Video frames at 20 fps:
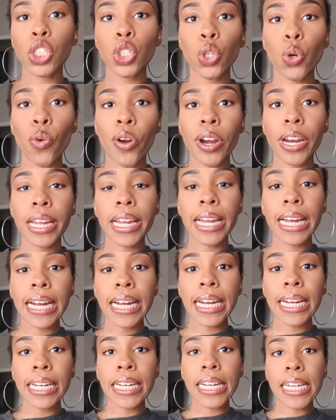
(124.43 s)
Sorry
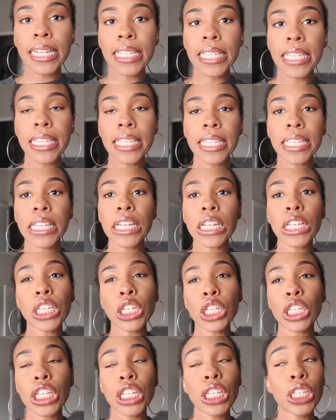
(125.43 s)
guys, these
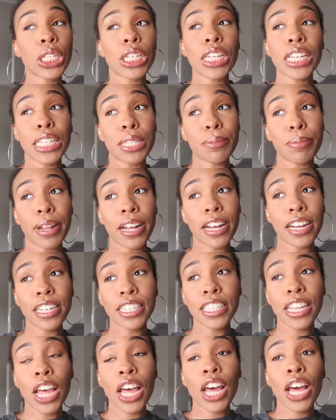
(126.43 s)

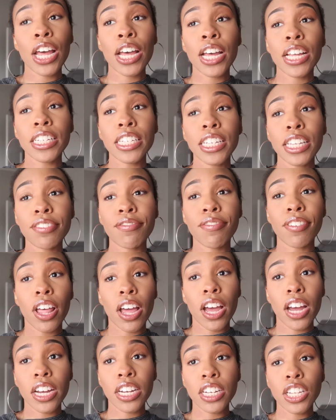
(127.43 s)
vlogs
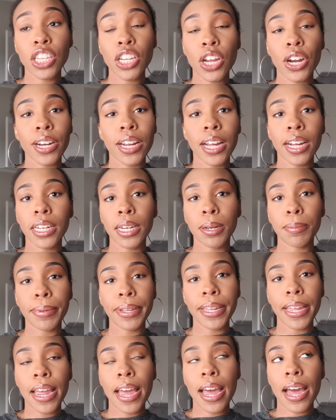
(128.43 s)
are not going to
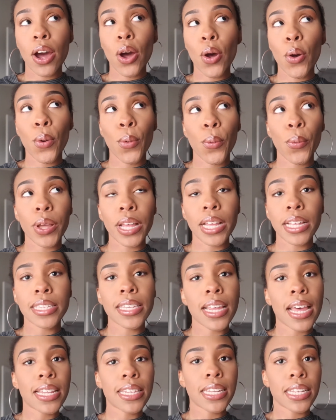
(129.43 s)
be always
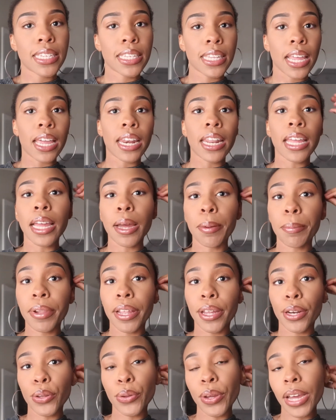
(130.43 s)
as exciting. I'm
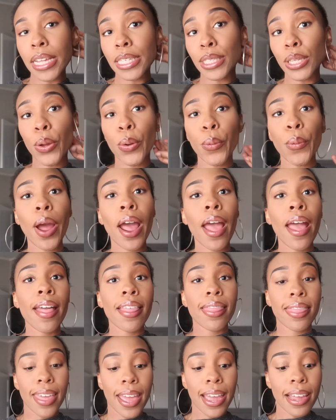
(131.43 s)
letting you guys know
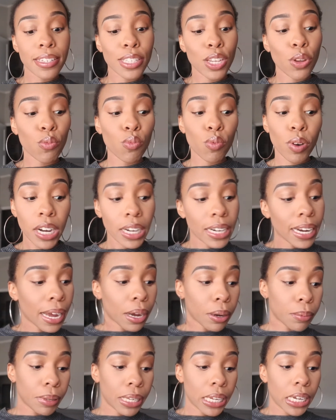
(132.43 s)
that right
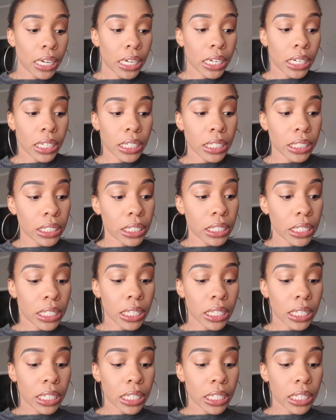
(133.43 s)
now because